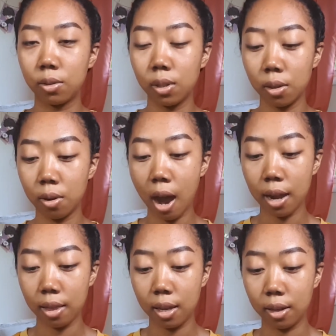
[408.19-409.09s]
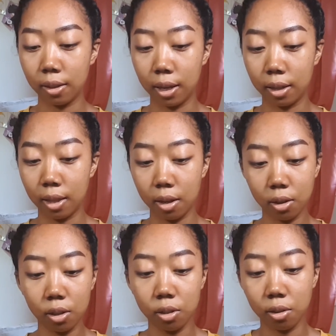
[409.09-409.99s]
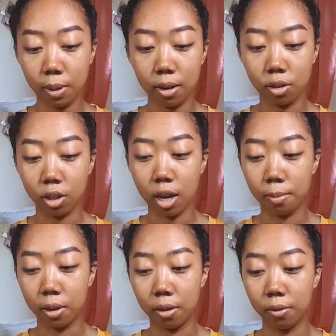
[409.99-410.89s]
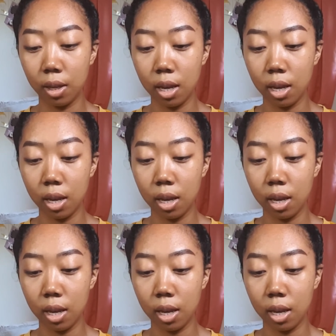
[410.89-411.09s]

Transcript: So I think like they could do a better job of